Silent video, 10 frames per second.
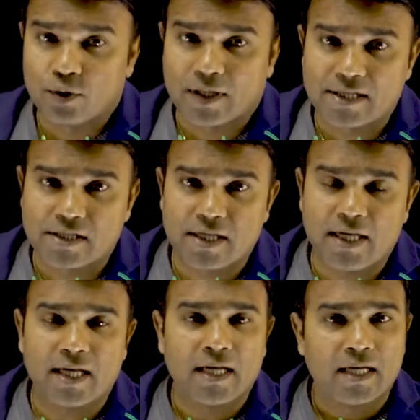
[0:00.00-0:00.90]
you can
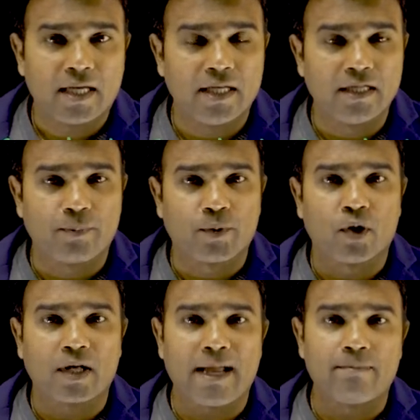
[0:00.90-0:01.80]
see, in the
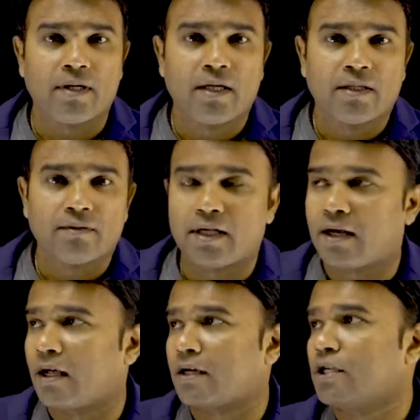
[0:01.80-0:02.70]
program, there
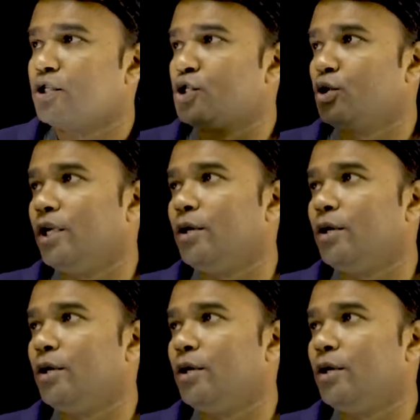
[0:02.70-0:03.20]
are two